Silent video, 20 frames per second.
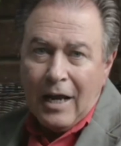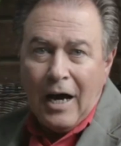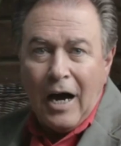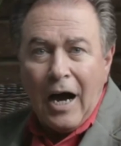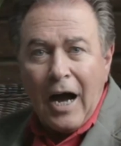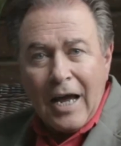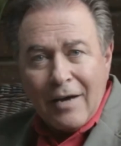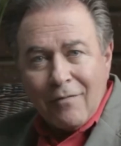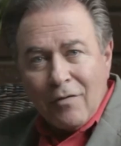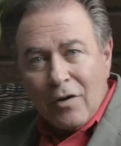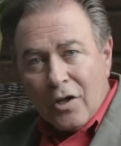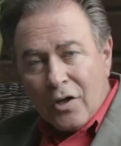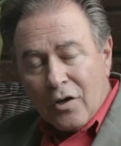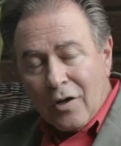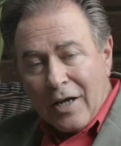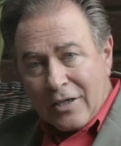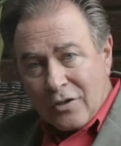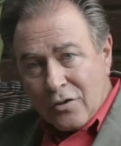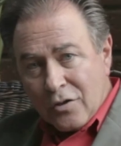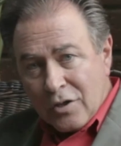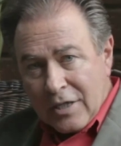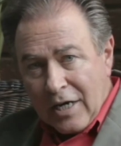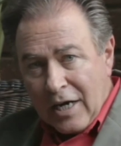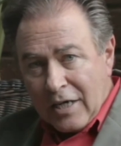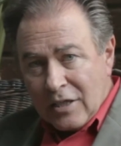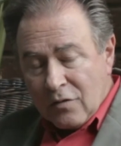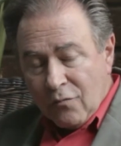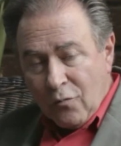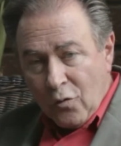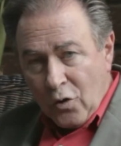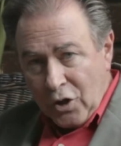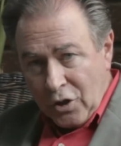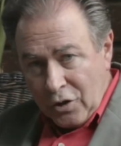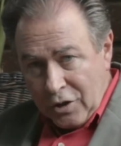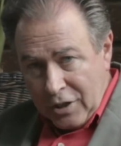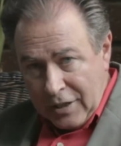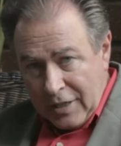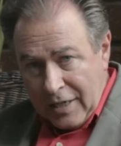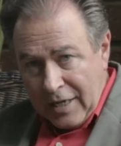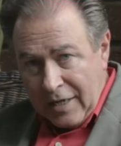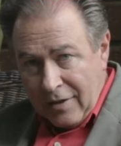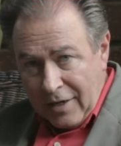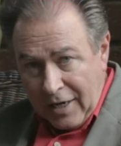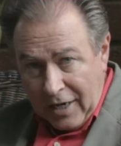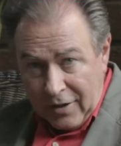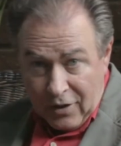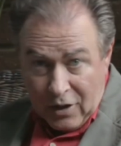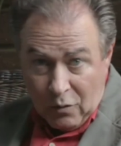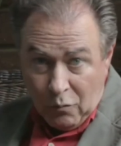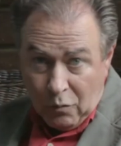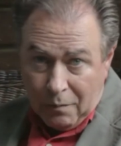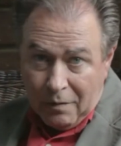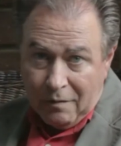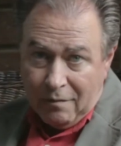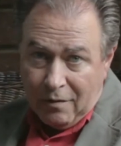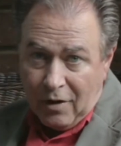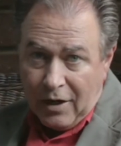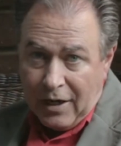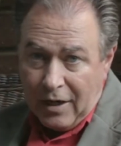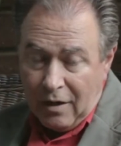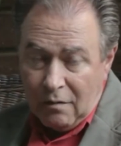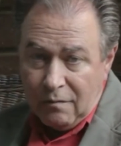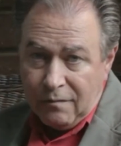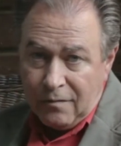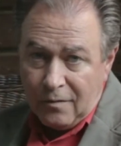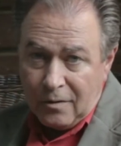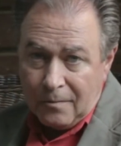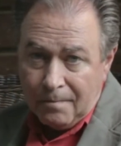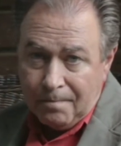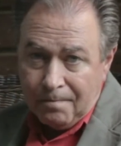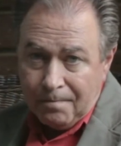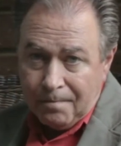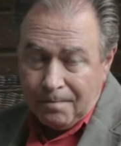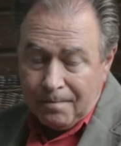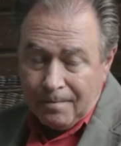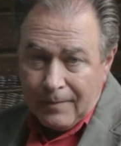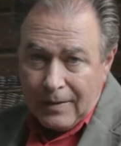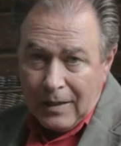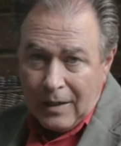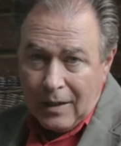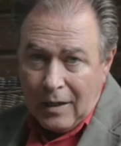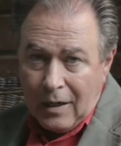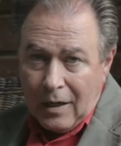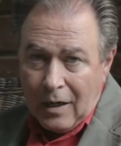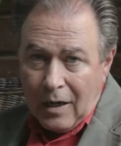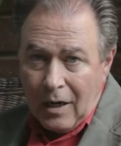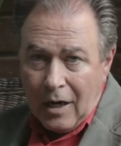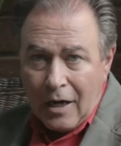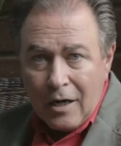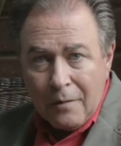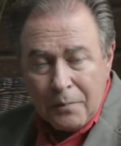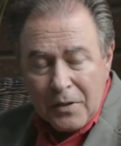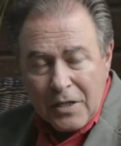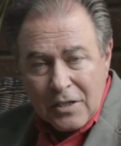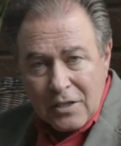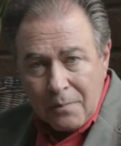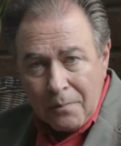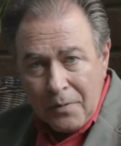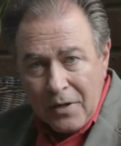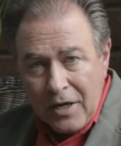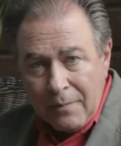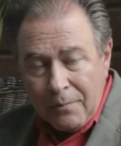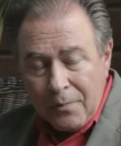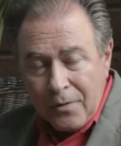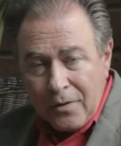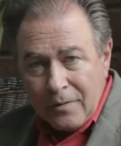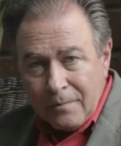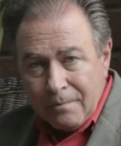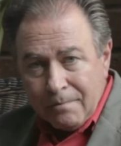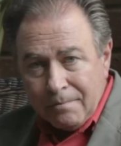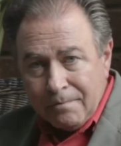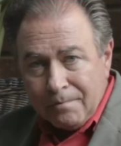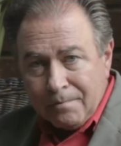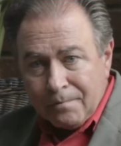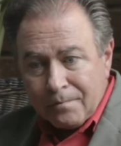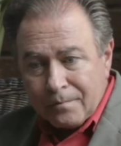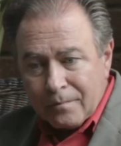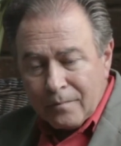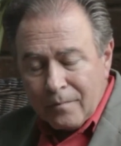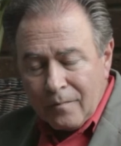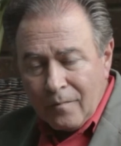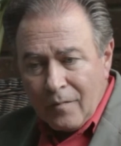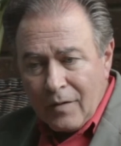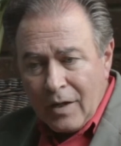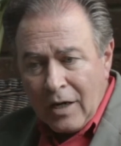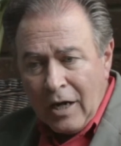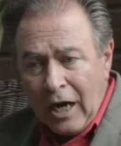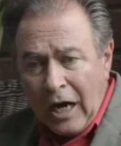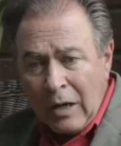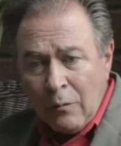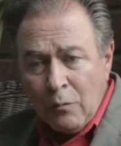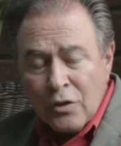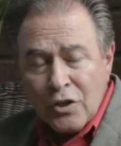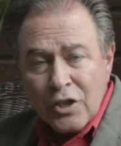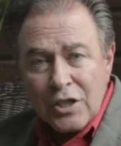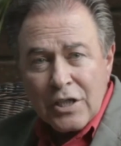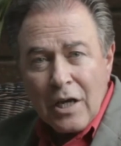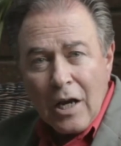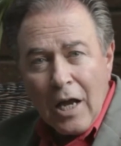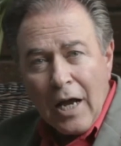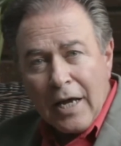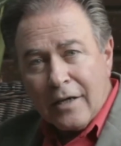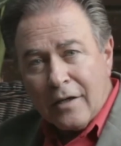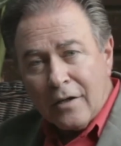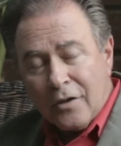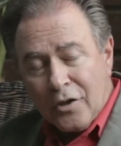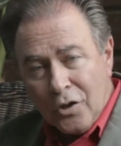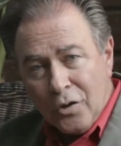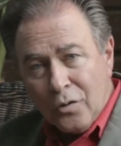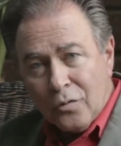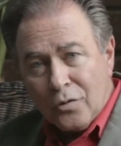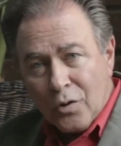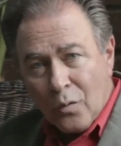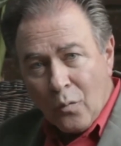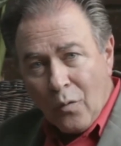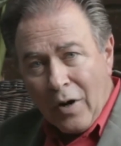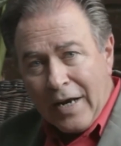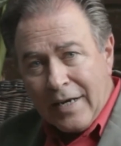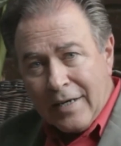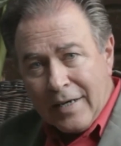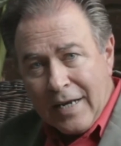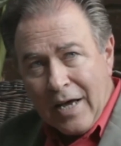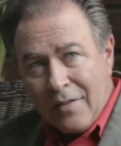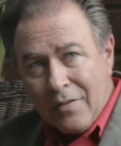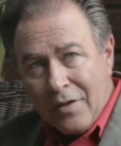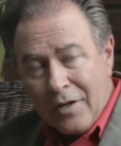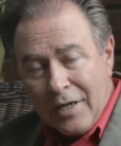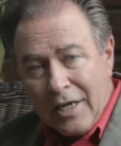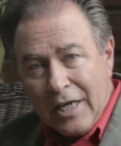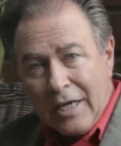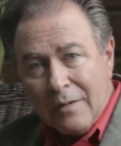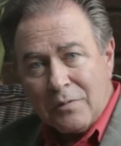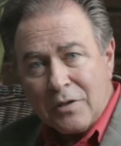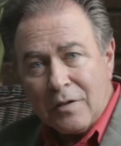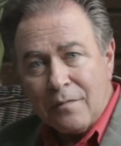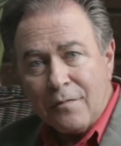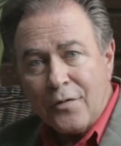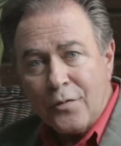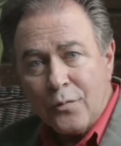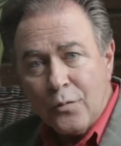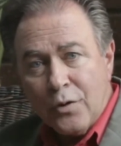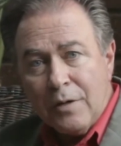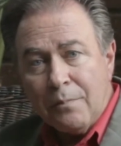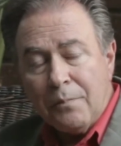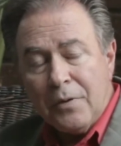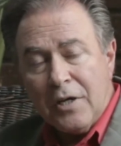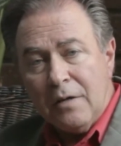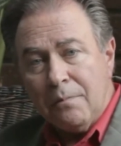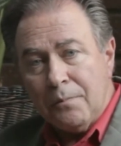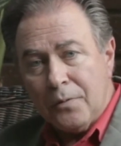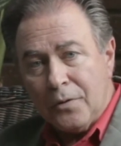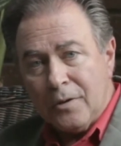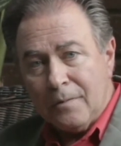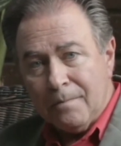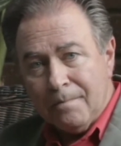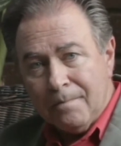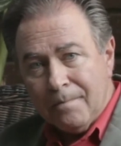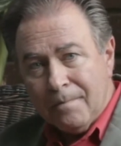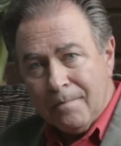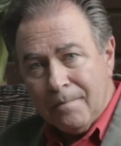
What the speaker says: Now, I have a little exercise for you today that I think will be very helpful. On a piece of paper, I would just like you to write down the names of 3 people